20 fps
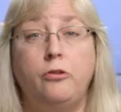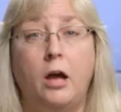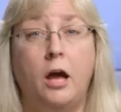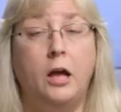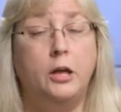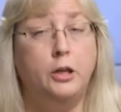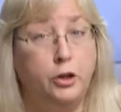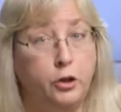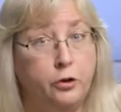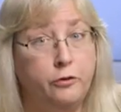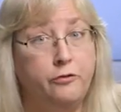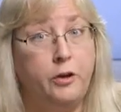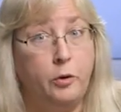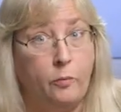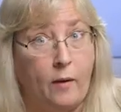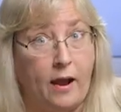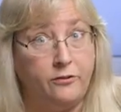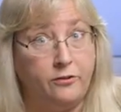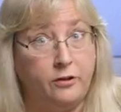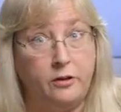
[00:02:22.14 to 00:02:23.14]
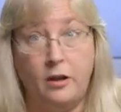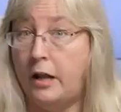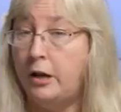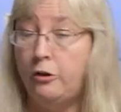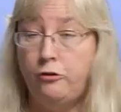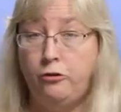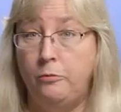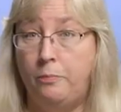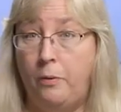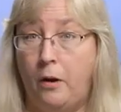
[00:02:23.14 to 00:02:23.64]
a UV resin, not a
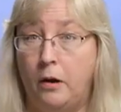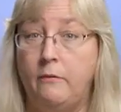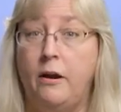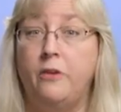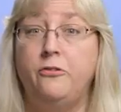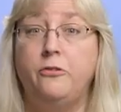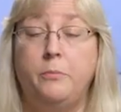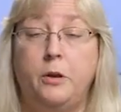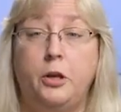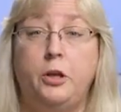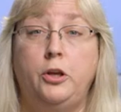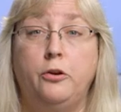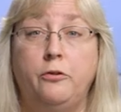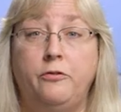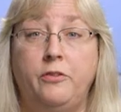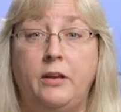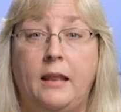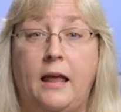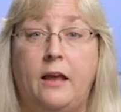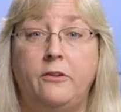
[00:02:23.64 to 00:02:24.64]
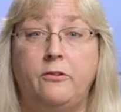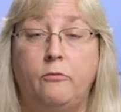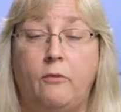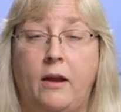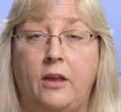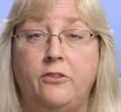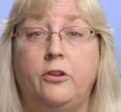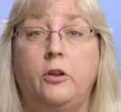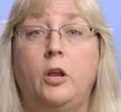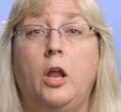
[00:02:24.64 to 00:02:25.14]
two-part resin, but a UV
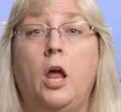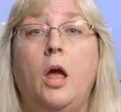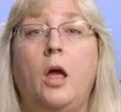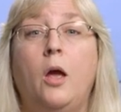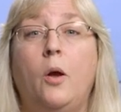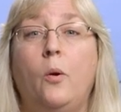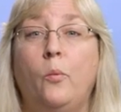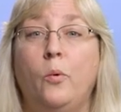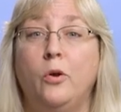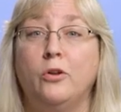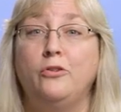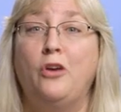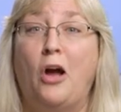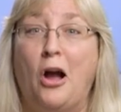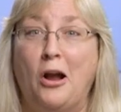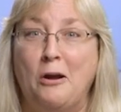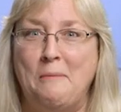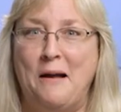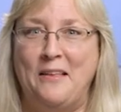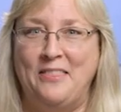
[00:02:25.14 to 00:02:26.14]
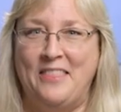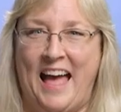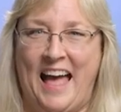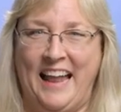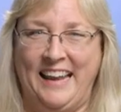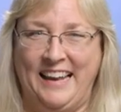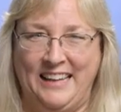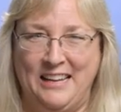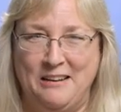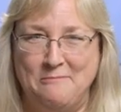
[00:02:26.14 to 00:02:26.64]
resin. We'll talk about
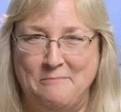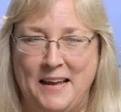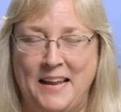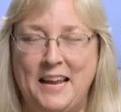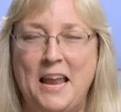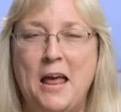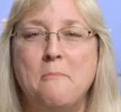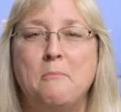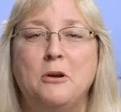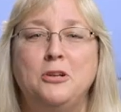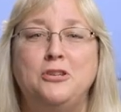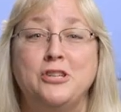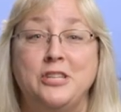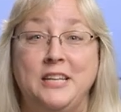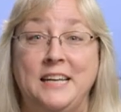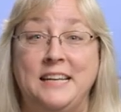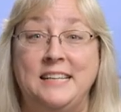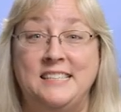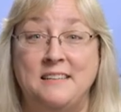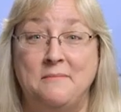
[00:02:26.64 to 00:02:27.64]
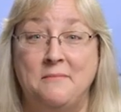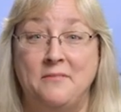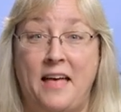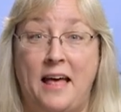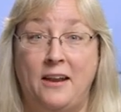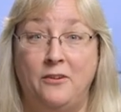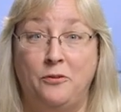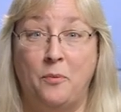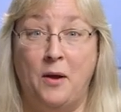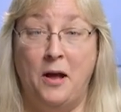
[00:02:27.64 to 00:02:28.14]
that in a little bit, but you need some of
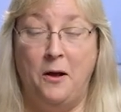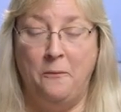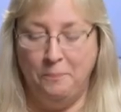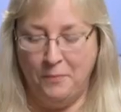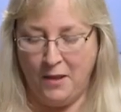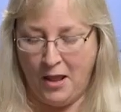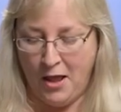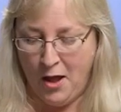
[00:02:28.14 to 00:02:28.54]
that as well.